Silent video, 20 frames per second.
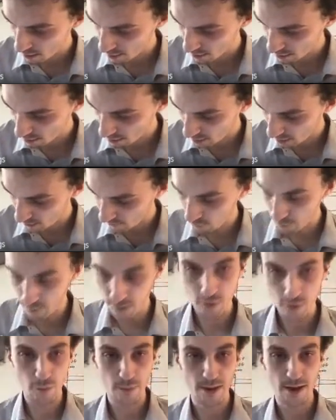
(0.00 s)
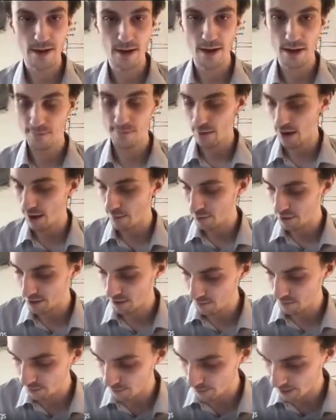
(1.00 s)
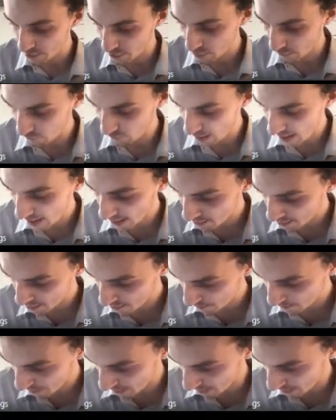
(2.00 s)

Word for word: starting from assuming that it has finite projective dimension over S,